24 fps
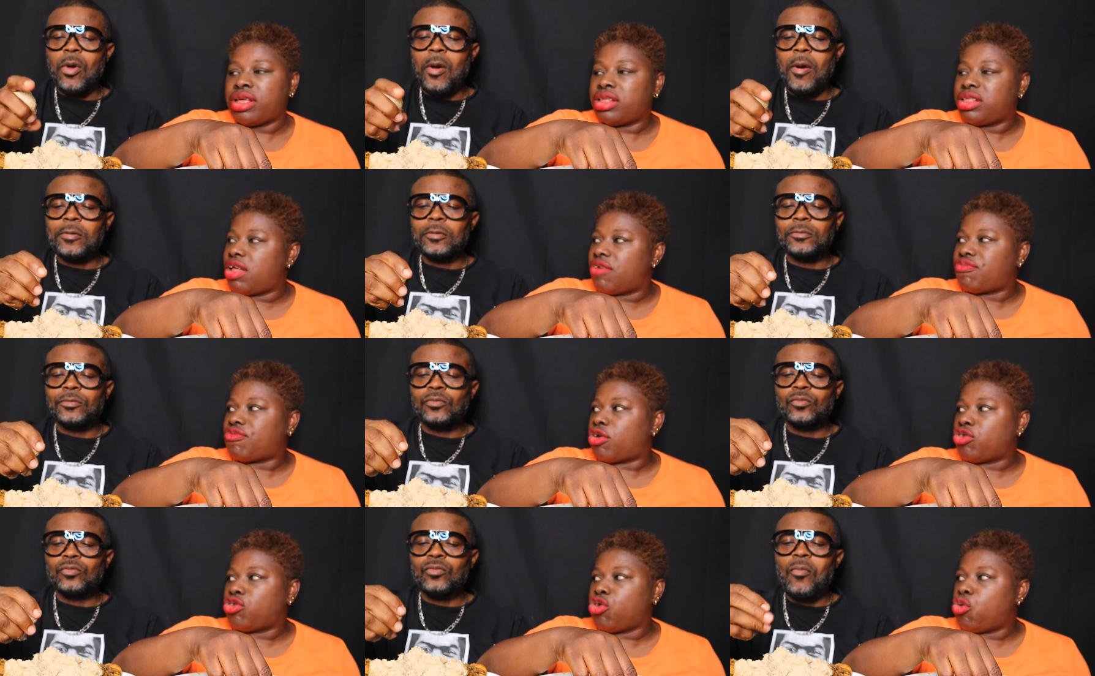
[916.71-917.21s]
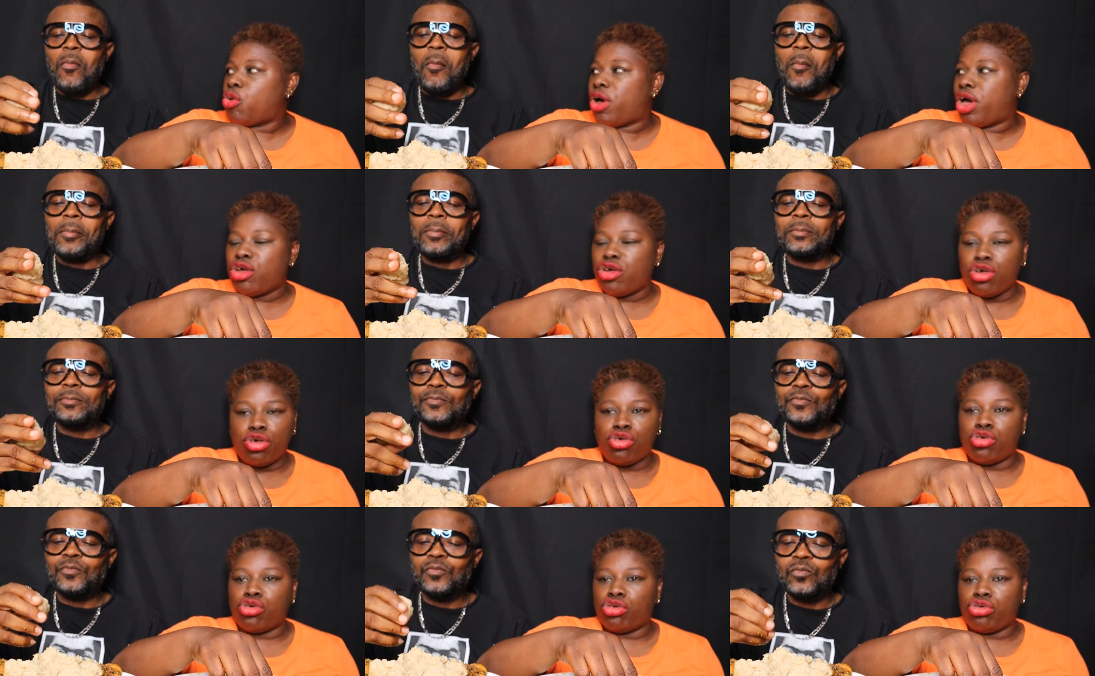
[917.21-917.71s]
Speaker 1: Then from nowhere,
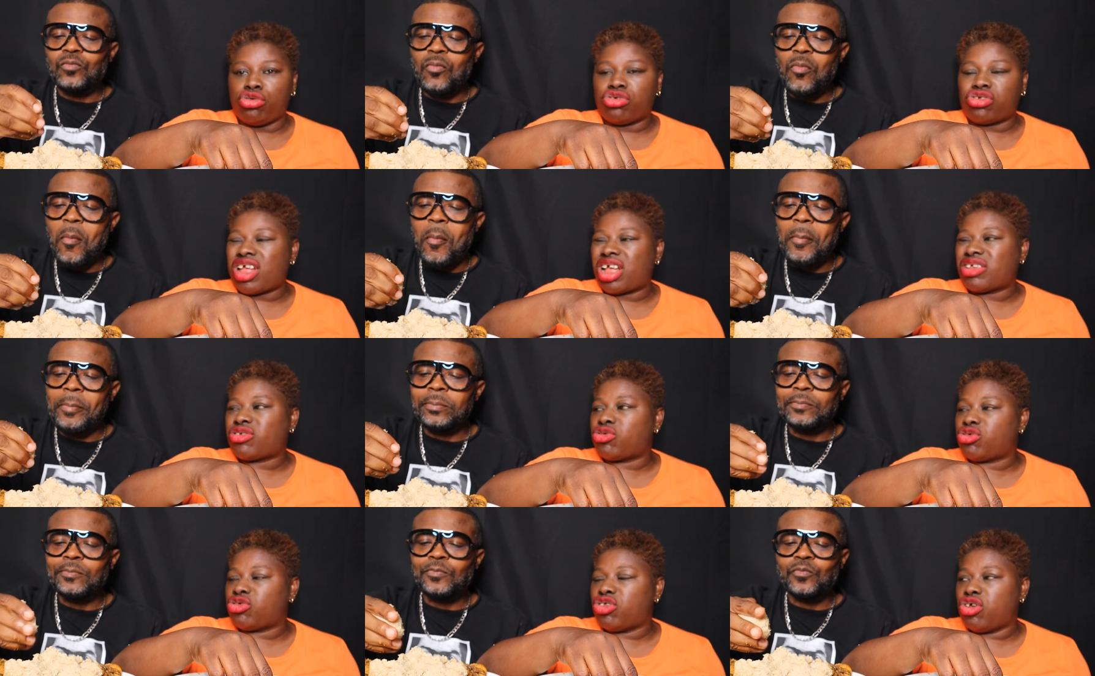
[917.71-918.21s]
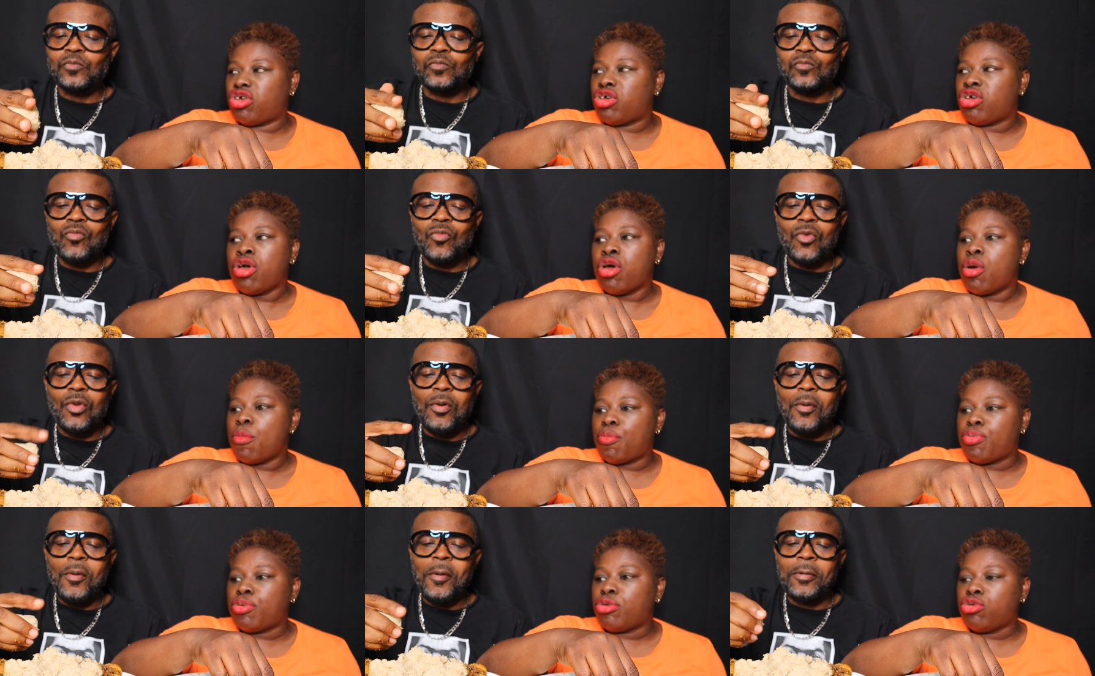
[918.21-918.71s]
you start
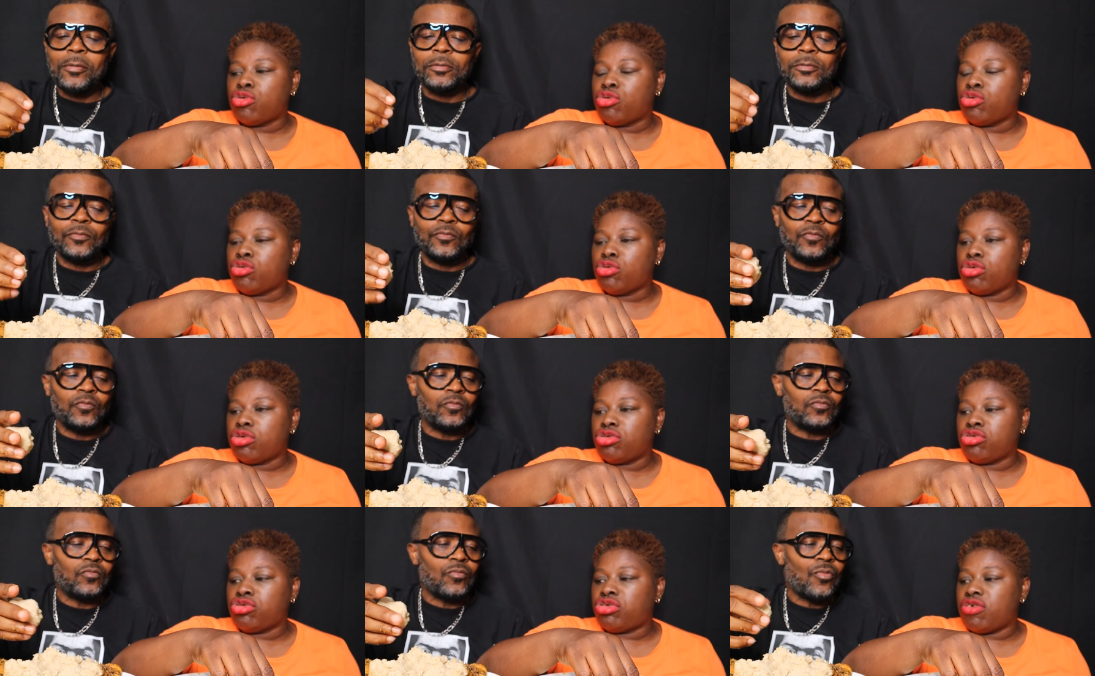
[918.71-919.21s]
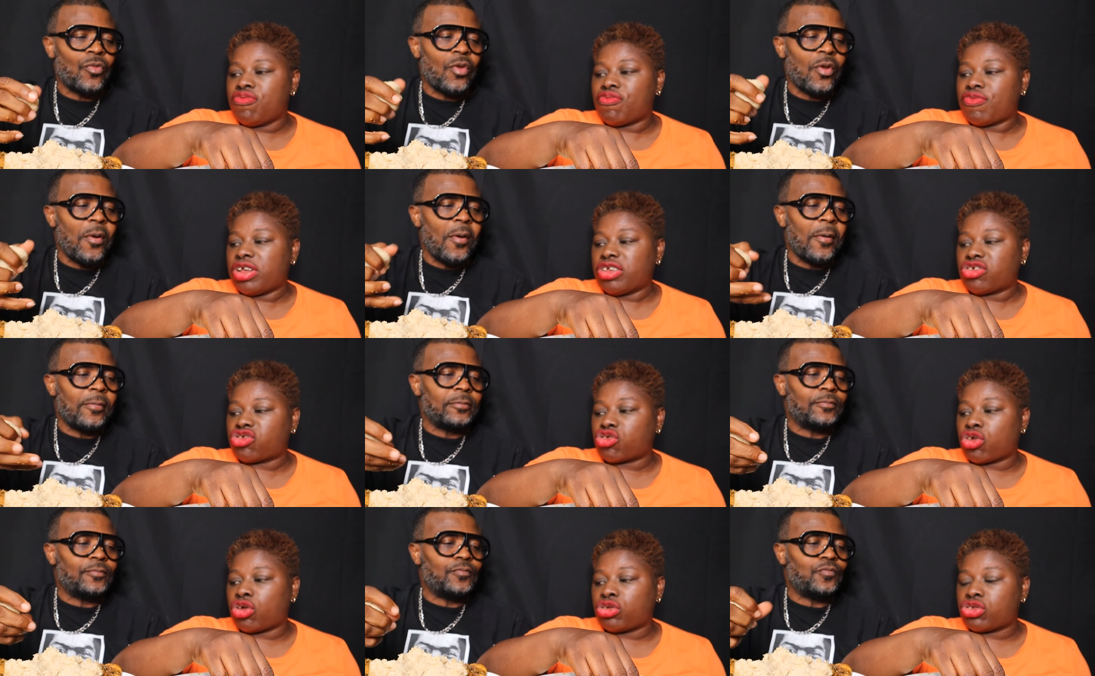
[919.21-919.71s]
to pull
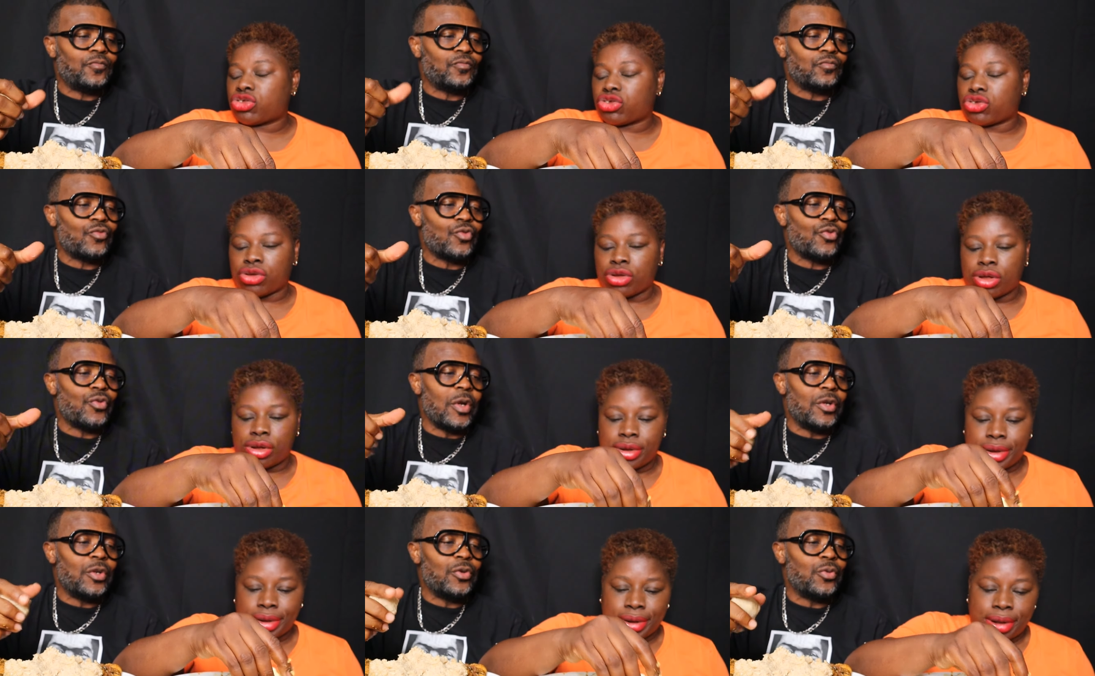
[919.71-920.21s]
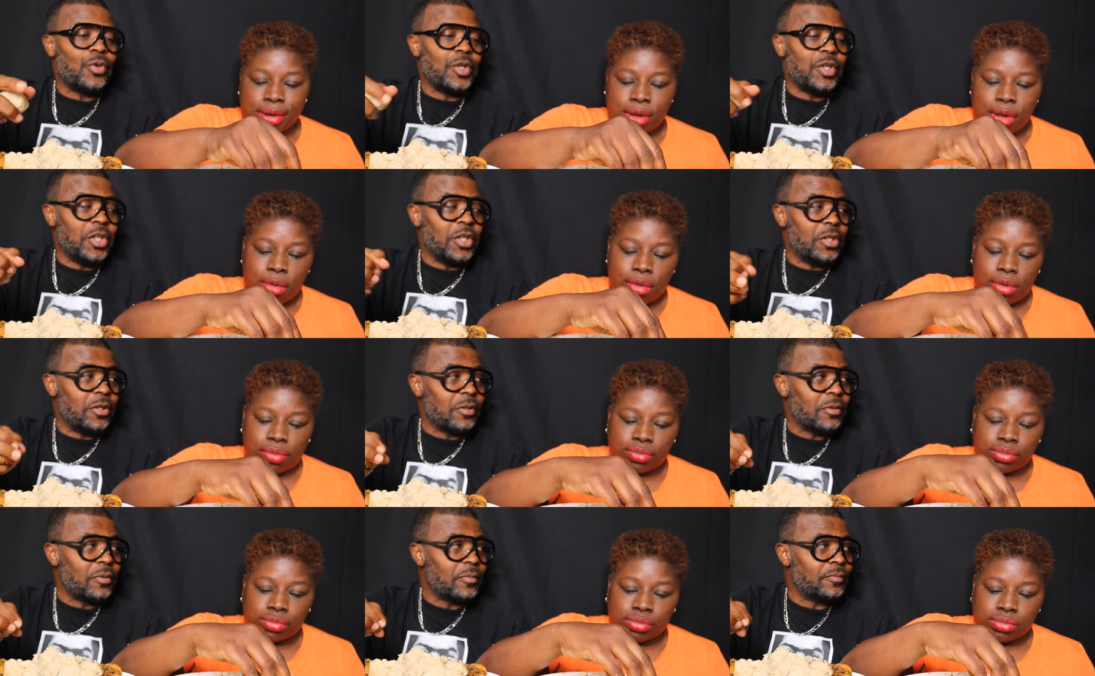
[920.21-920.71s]
different stunts. Were you
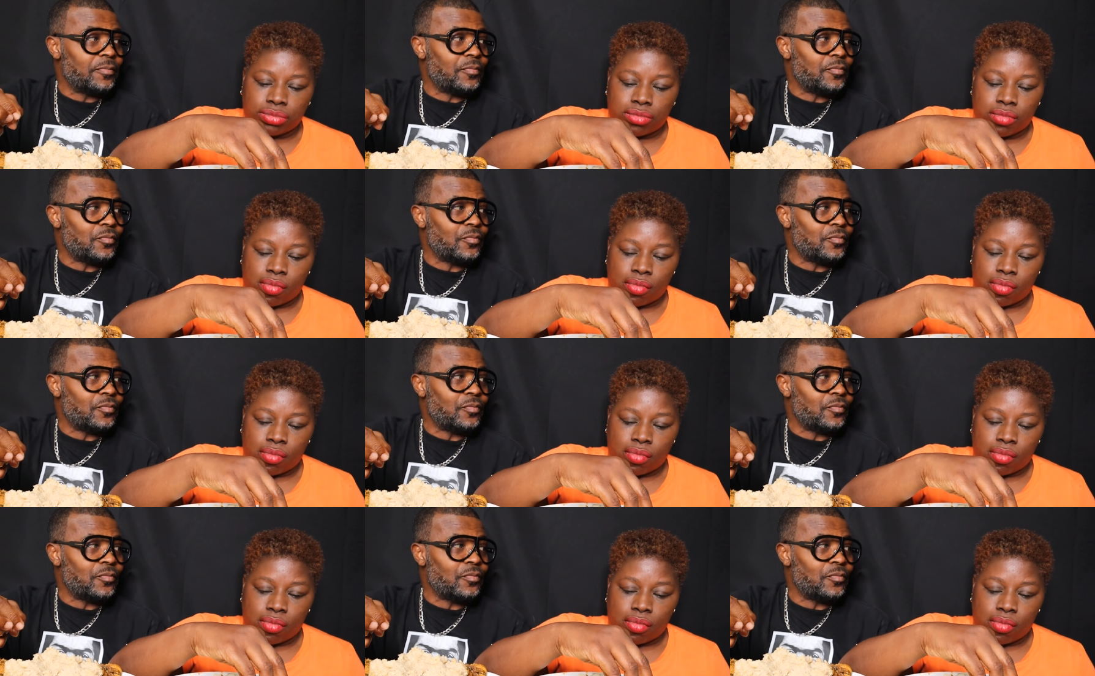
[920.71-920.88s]
winning?